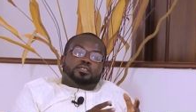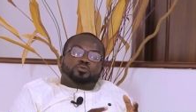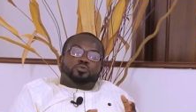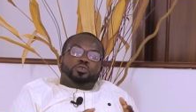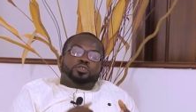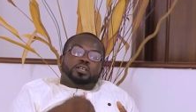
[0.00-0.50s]

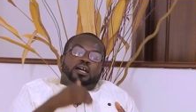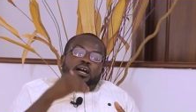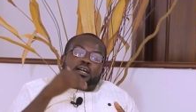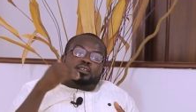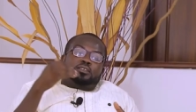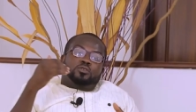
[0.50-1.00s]
we
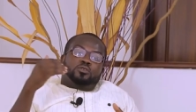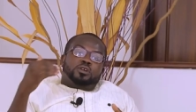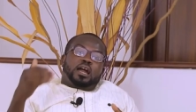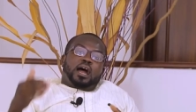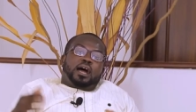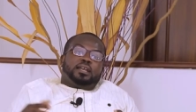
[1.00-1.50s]
can
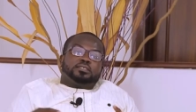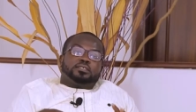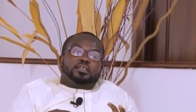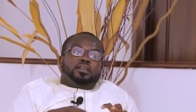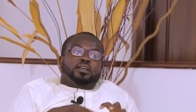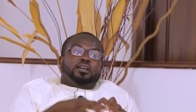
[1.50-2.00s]
look at
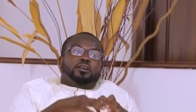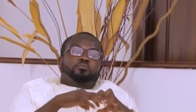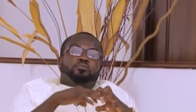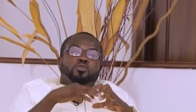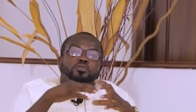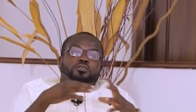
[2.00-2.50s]

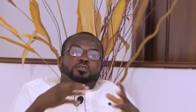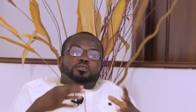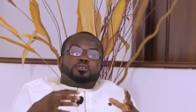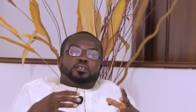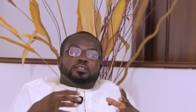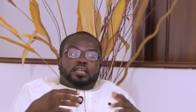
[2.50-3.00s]

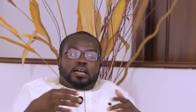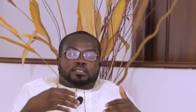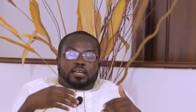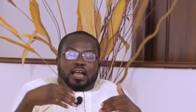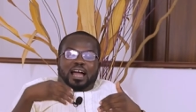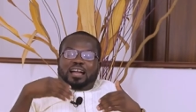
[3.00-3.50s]
books that
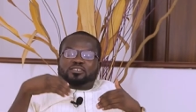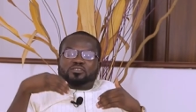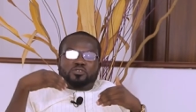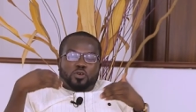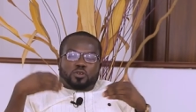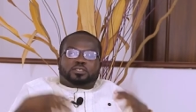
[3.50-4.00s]
are
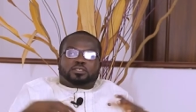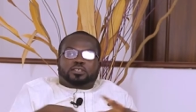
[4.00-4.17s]
not